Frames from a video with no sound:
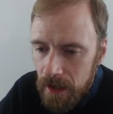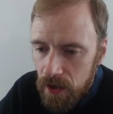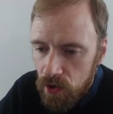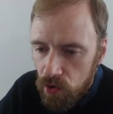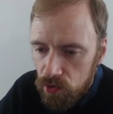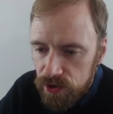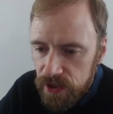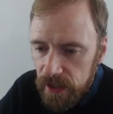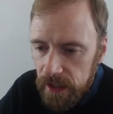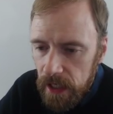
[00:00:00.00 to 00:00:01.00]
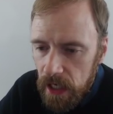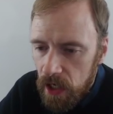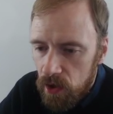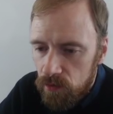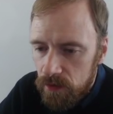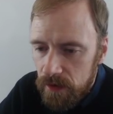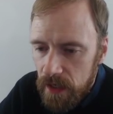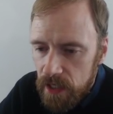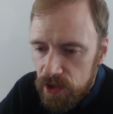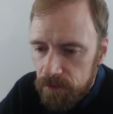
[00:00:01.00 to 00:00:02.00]
Kushila
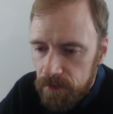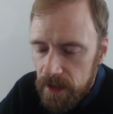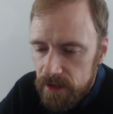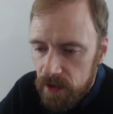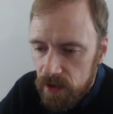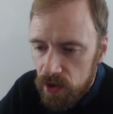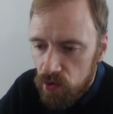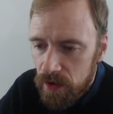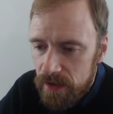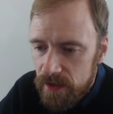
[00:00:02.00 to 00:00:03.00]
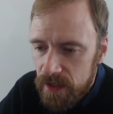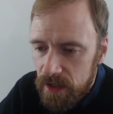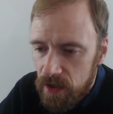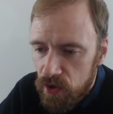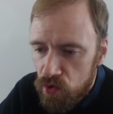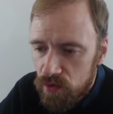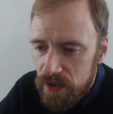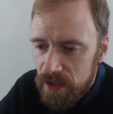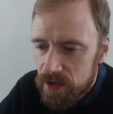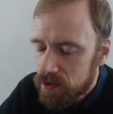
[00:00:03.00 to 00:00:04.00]
Rajaplaska, you can see the new
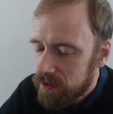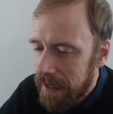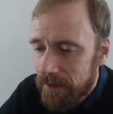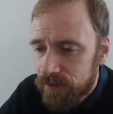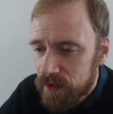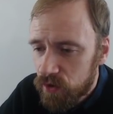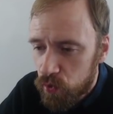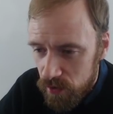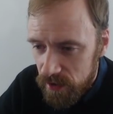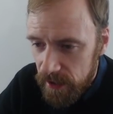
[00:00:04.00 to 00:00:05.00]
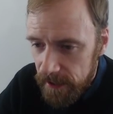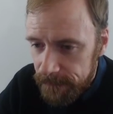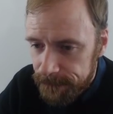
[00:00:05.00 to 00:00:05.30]
teacher every Tuesday.